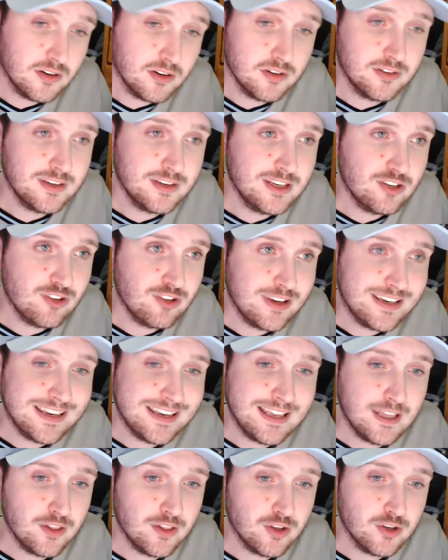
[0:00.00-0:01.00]
or DJ
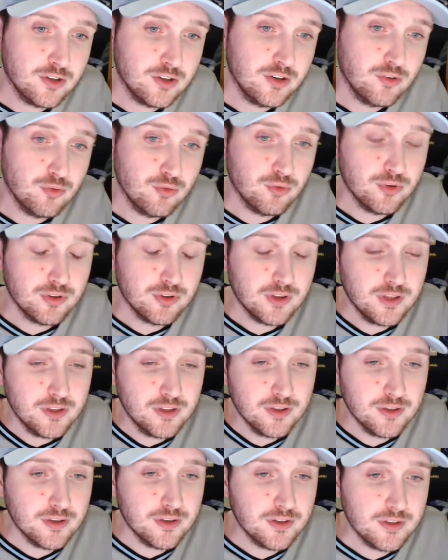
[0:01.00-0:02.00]
Taylor did really
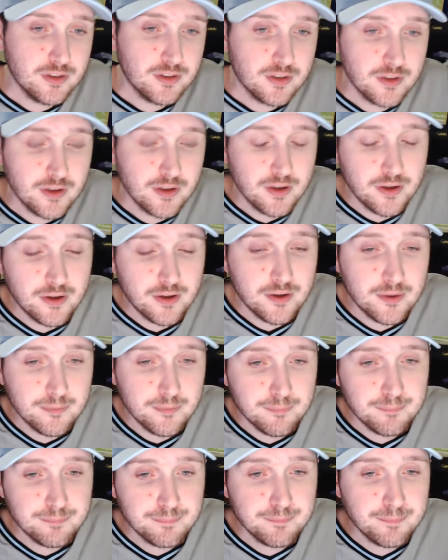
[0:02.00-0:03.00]
good.
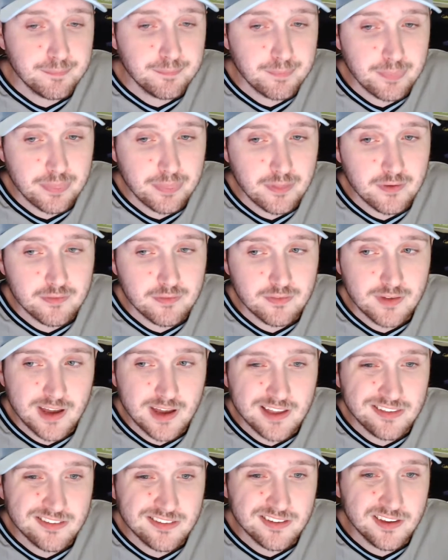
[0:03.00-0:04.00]

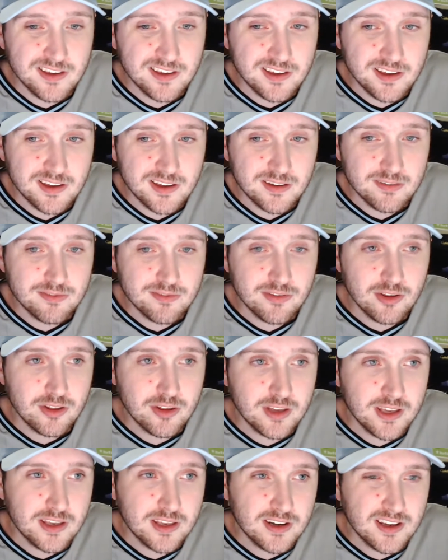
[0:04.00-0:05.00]
I'd say
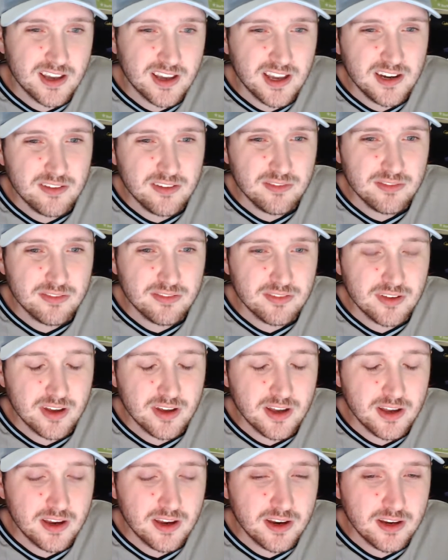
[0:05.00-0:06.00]
filling in
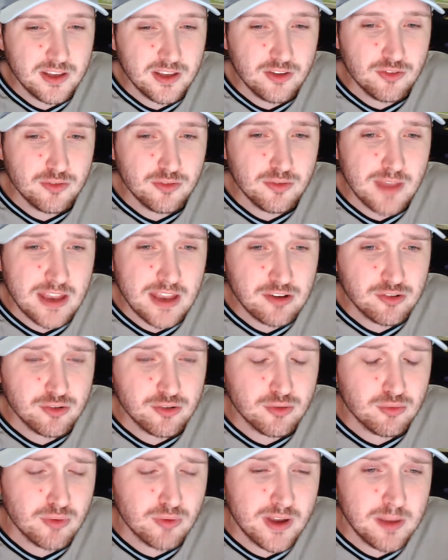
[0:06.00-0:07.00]
he's natural
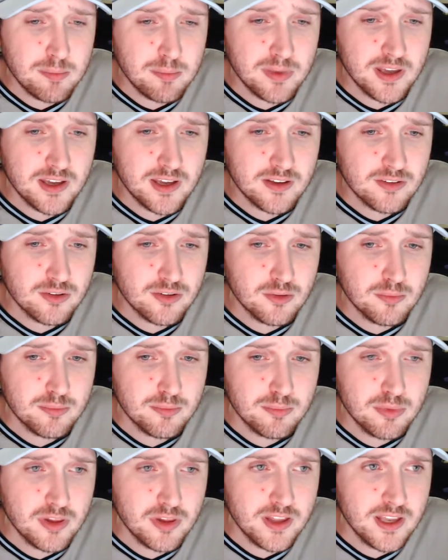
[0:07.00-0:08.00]
right back, so
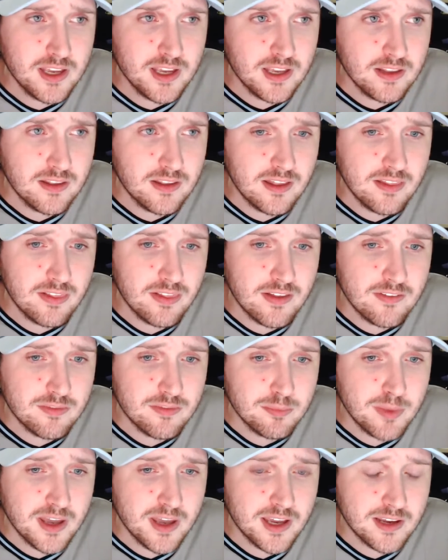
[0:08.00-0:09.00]
playing at
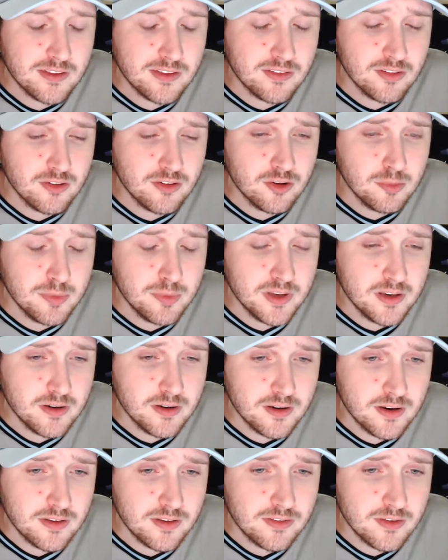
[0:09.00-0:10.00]
left back it's a little bit,
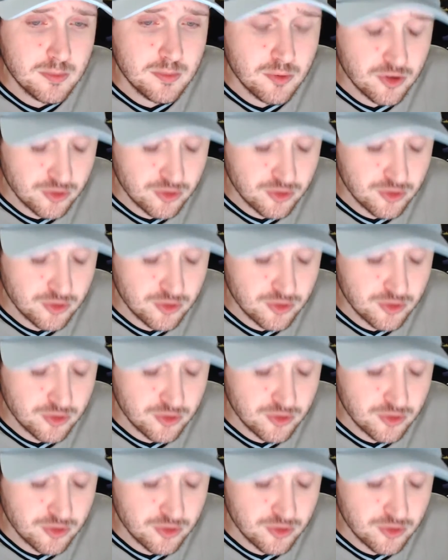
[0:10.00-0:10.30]
I'd say, more